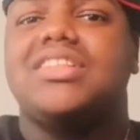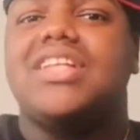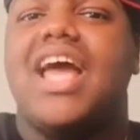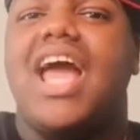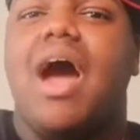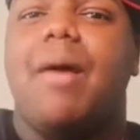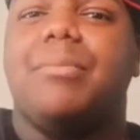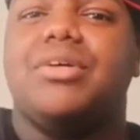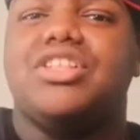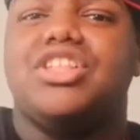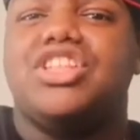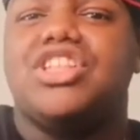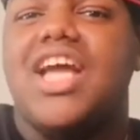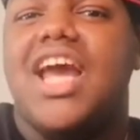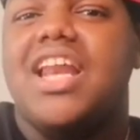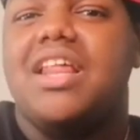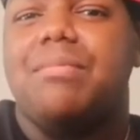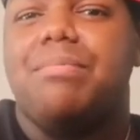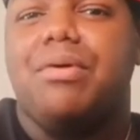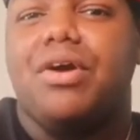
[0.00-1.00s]
say I'm a
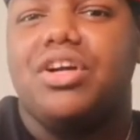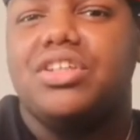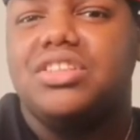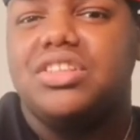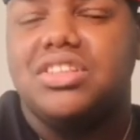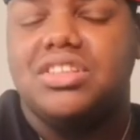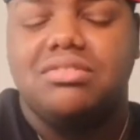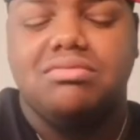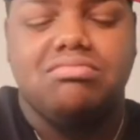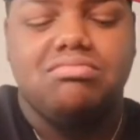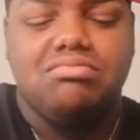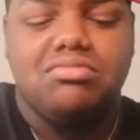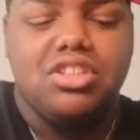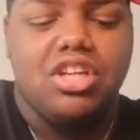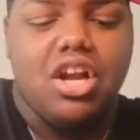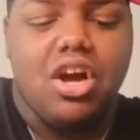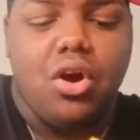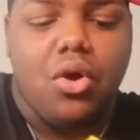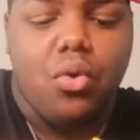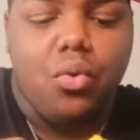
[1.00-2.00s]
shady person. You
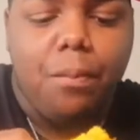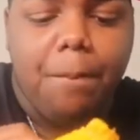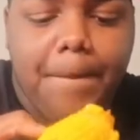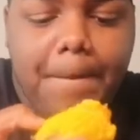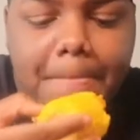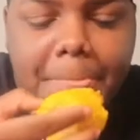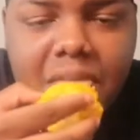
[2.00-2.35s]
know,